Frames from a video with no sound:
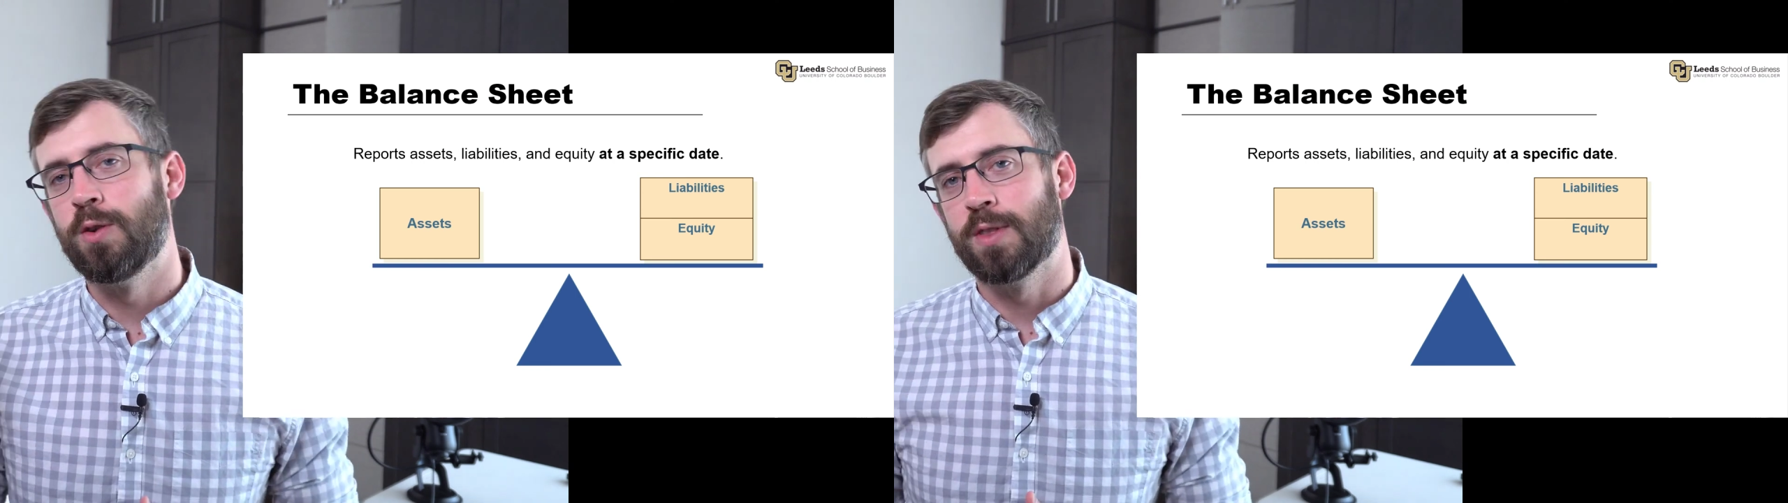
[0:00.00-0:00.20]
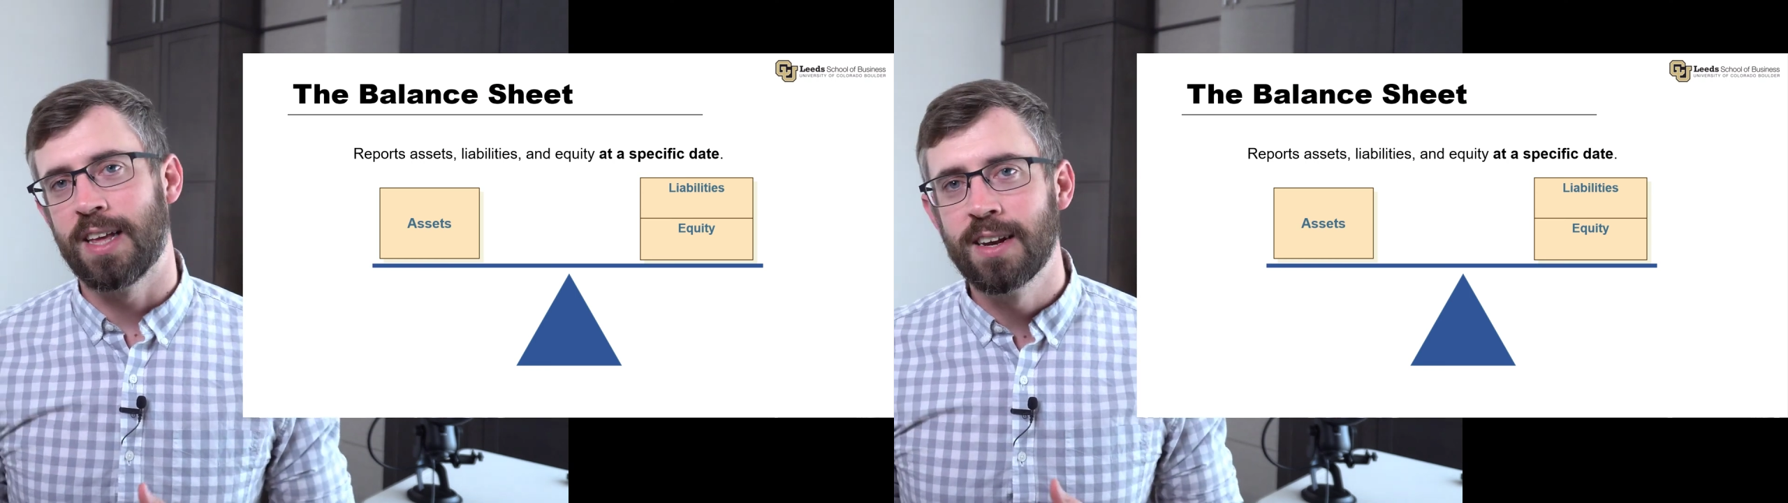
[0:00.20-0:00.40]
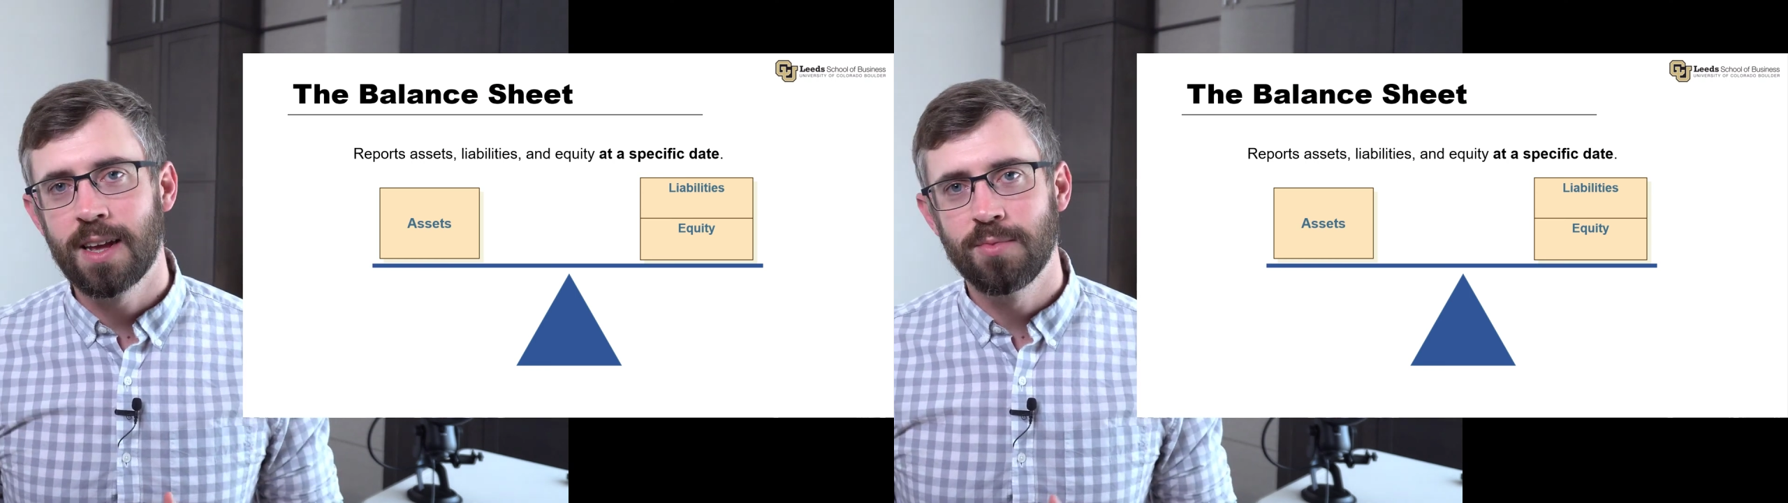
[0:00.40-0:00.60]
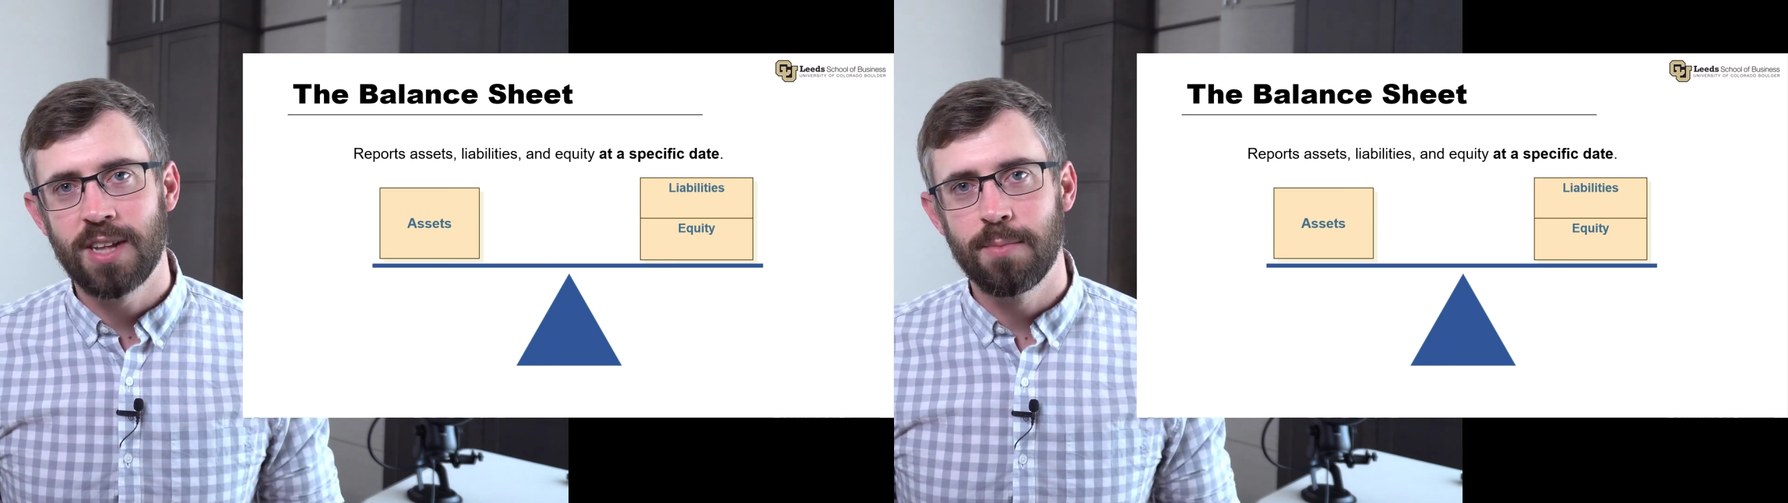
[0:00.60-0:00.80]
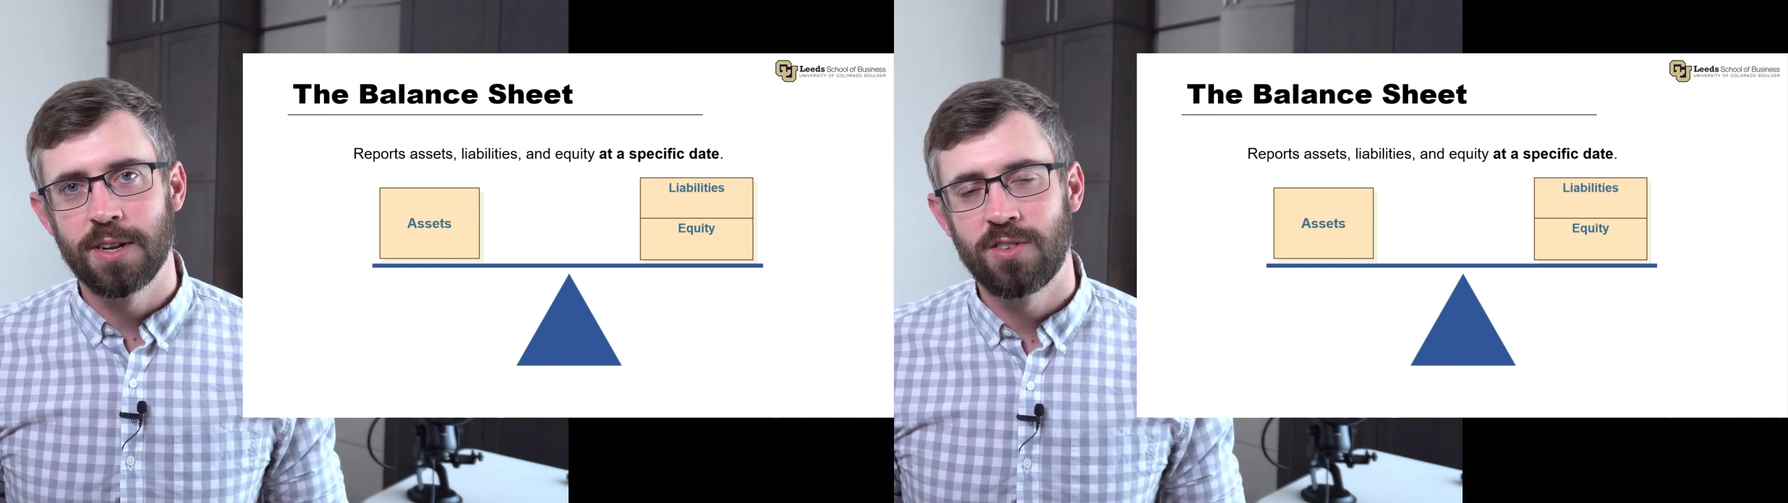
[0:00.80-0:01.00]
what the income
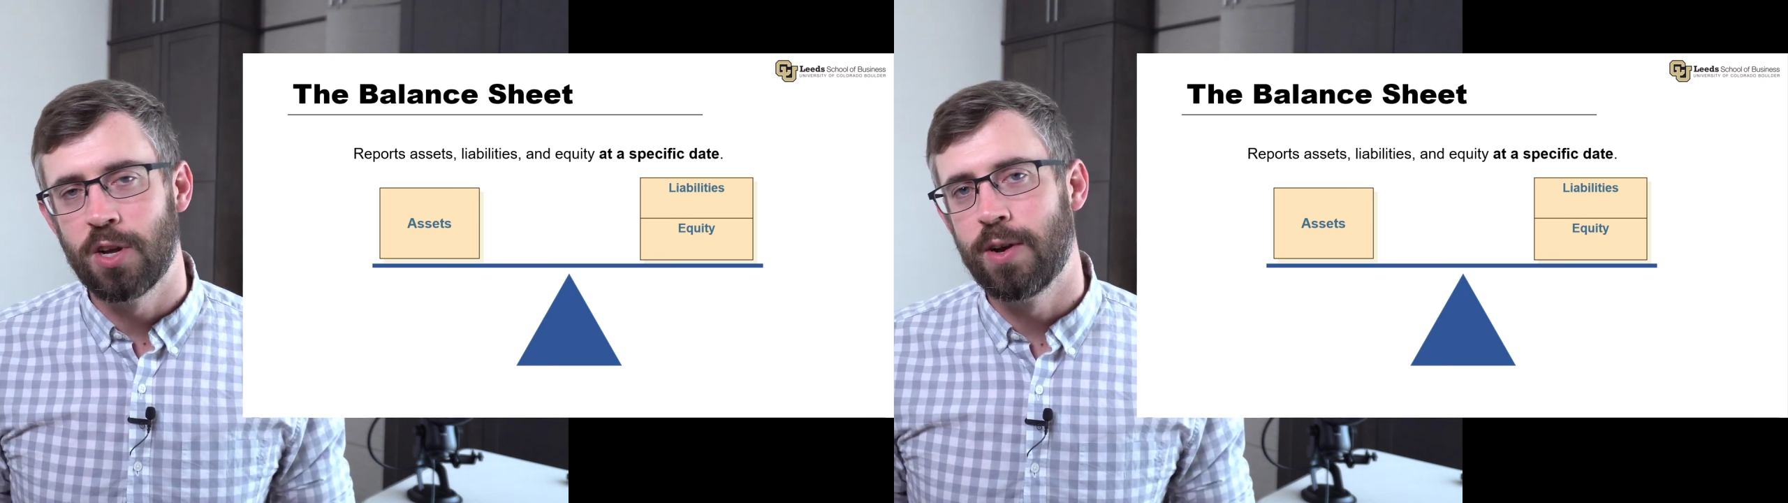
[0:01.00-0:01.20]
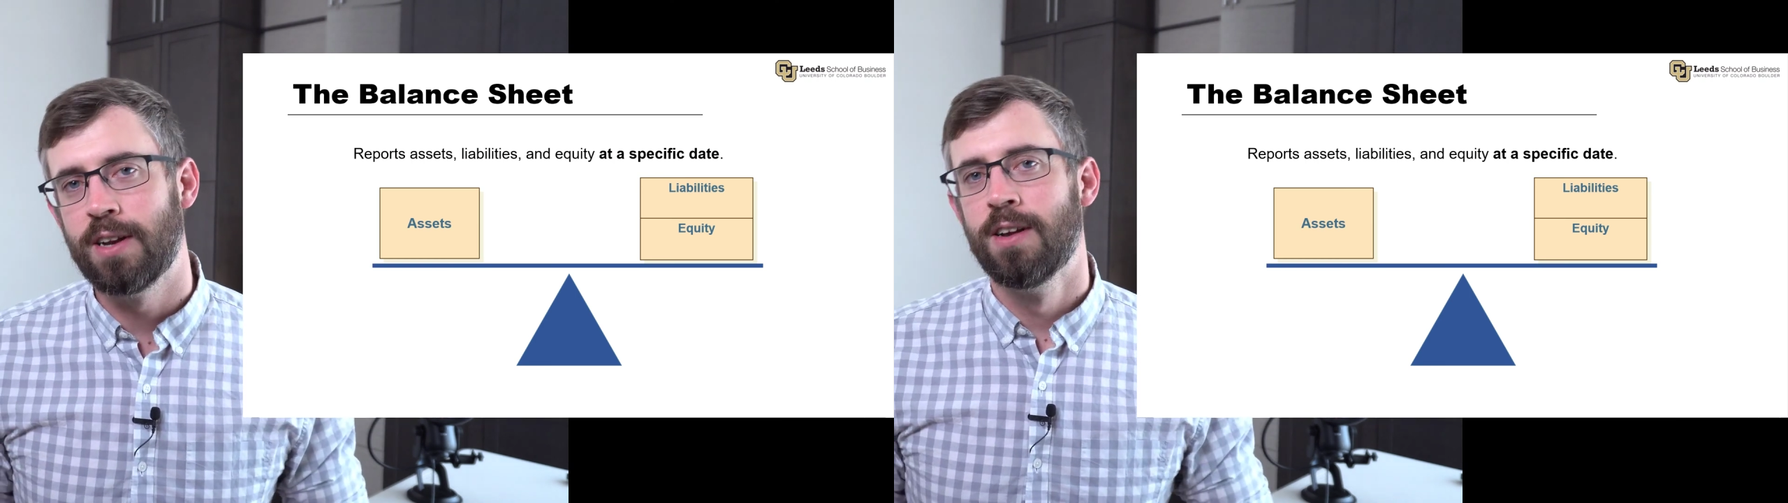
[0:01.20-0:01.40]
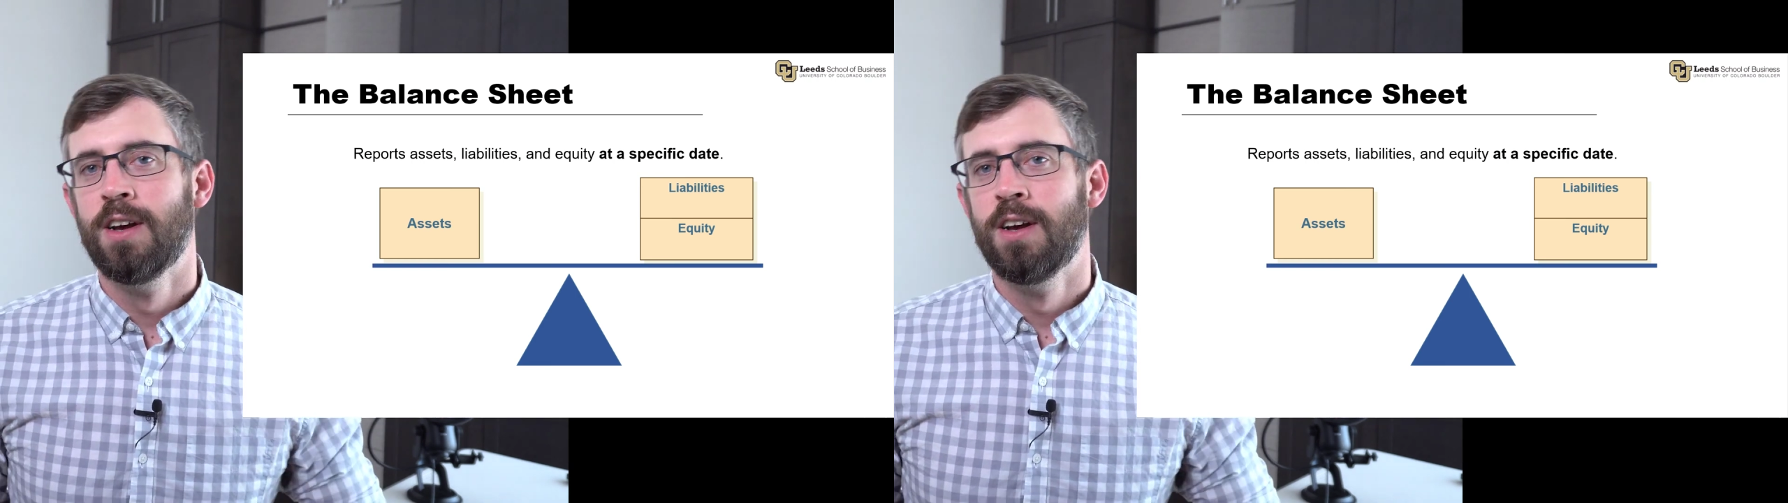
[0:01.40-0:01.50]
statement is doing,